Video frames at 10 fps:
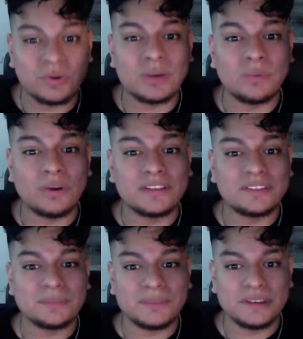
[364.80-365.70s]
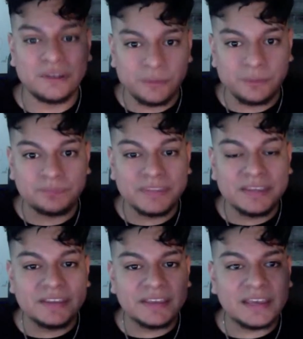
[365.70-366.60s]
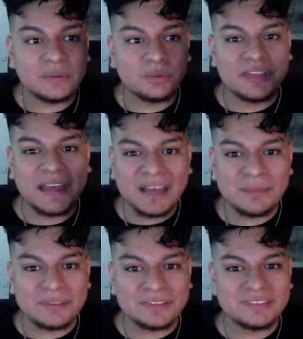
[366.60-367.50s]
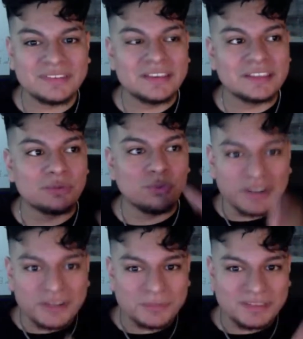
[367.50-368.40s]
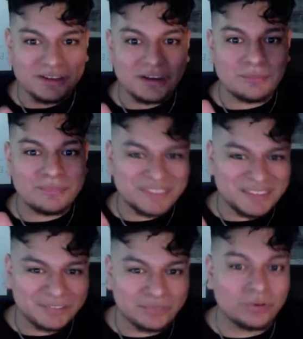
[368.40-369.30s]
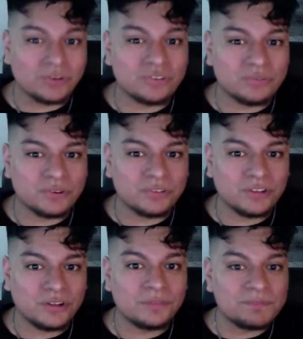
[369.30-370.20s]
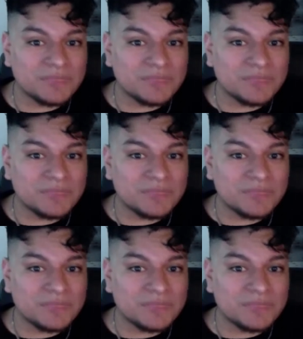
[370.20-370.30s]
I wanted to become. And with habits, you want to become the next version of yourself.